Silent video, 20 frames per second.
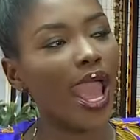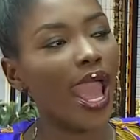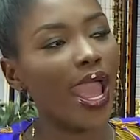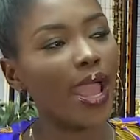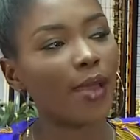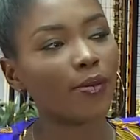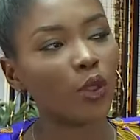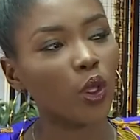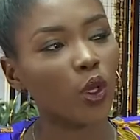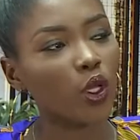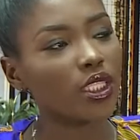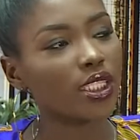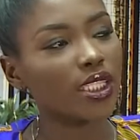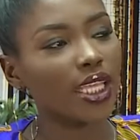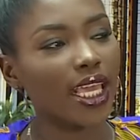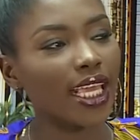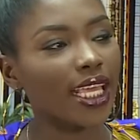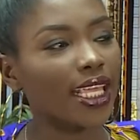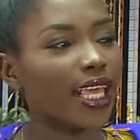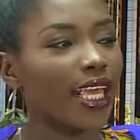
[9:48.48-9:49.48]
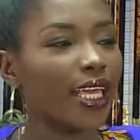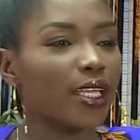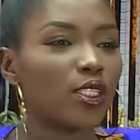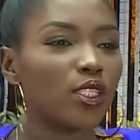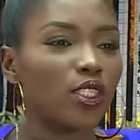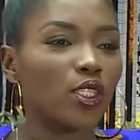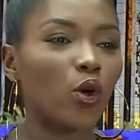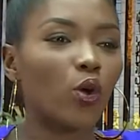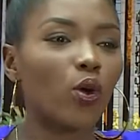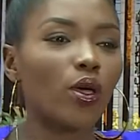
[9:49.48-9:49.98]
I am not a
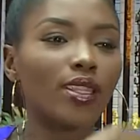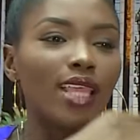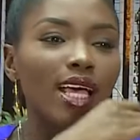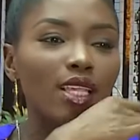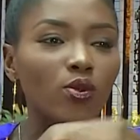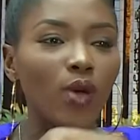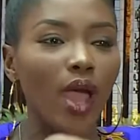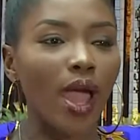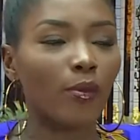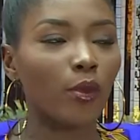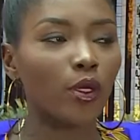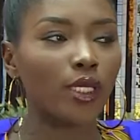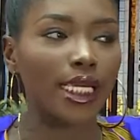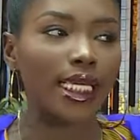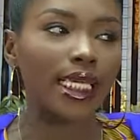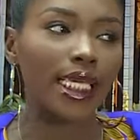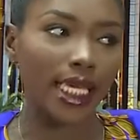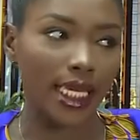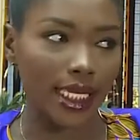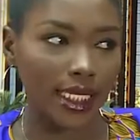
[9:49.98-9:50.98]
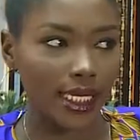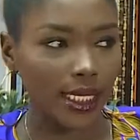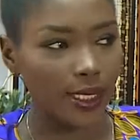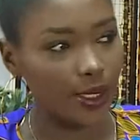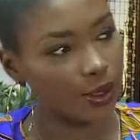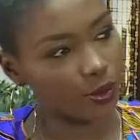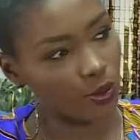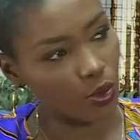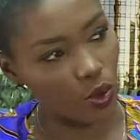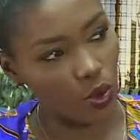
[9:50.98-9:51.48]
kid. So that's why I'm not a kid
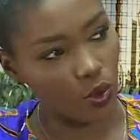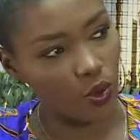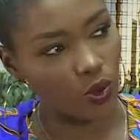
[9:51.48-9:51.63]
anymore.